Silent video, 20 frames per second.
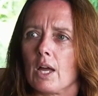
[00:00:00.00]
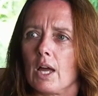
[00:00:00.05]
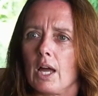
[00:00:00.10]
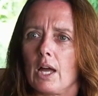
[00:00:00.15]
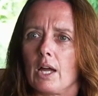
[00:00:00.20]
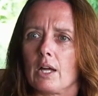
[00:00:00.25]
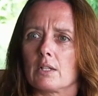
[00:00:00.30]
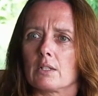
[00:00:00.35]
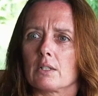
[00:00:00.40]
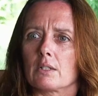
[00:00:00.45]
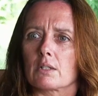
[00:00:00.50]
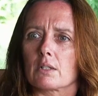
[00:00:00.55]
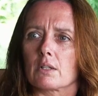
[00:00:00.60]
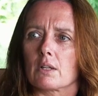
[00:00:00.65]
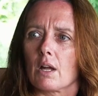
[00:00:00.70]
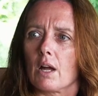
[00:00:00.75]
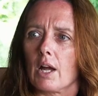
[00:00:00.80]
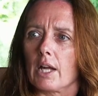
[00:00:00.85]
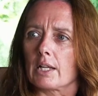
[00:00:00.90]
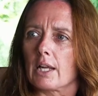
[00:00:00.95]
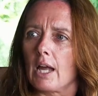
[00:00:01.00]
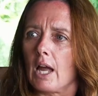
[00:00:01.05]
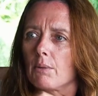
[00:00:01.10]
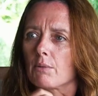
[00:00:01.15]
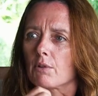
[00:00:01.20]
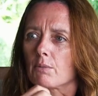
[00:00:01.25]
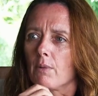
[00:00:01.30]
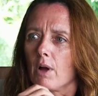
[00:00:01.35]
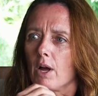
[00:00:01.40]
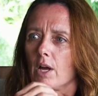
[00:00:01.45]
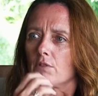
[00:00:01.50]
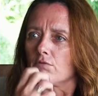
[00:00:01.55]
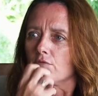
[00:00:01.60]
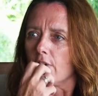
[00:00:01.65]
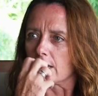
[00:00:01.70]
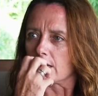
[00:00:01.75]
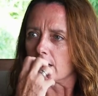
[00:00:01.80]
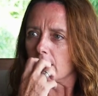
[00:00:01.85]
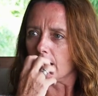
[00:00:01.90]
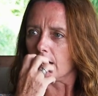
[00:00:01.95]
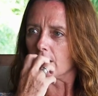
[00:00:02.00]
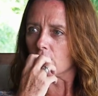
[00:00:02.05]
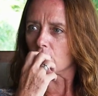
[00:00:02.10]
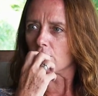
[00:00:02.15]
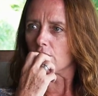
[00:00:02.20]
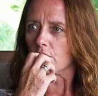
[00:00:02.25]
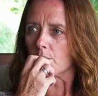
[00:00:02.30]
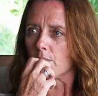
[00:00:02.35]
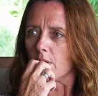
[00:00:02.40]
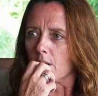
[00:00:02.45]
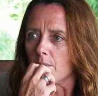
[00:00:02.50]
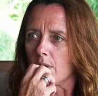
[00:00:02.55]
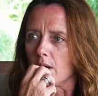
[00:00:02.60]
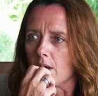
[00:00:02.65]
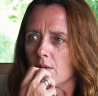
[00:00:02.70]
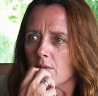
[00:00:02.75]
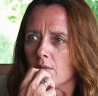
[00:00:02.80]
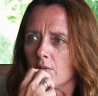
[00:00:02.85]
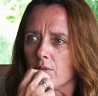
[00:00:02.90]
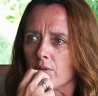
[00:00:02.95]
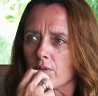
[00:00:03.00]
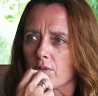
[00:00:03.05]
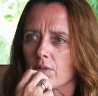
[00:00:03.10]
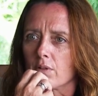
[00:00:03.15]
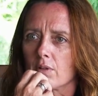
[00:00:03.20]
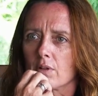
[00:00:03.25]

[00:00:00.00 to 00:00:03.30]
and I kept my regulator in my mouth.